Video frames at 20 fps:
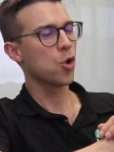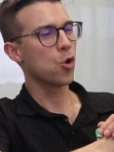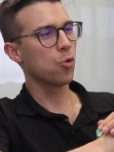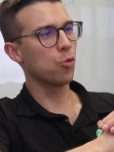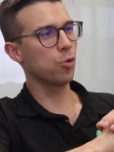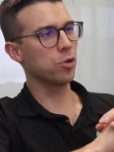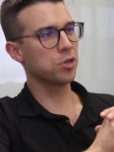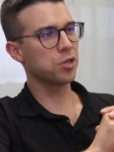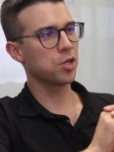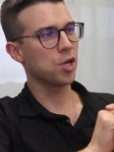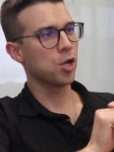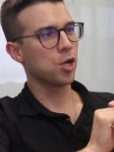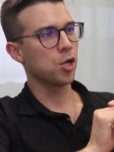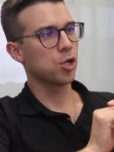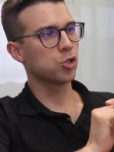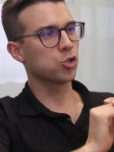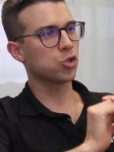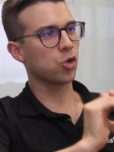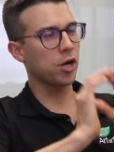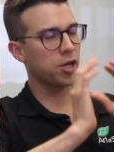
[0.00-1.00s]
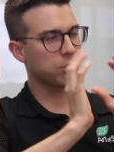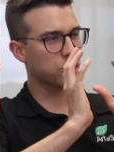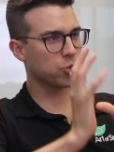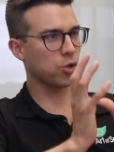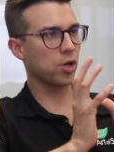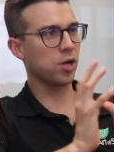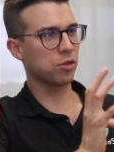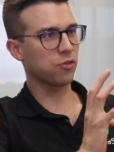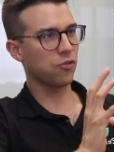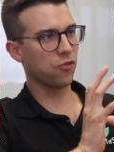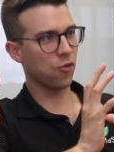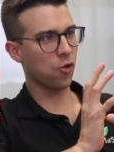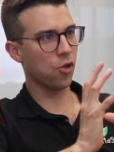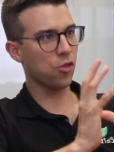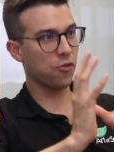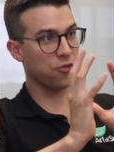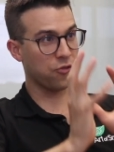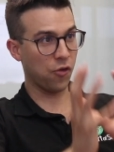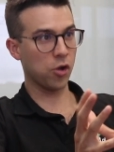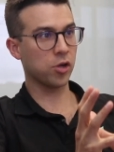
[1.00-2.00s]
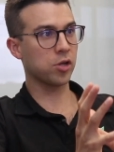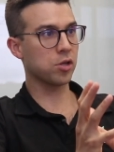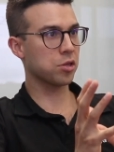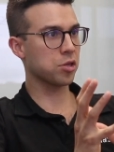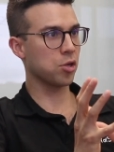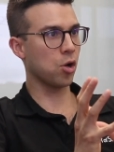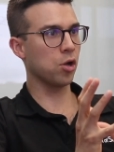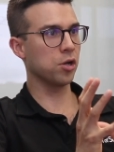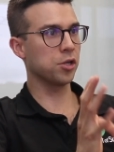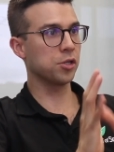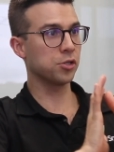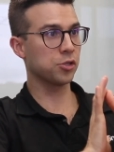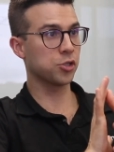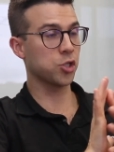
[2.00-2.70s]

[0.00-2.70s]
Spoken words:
was trying to transfer the focus on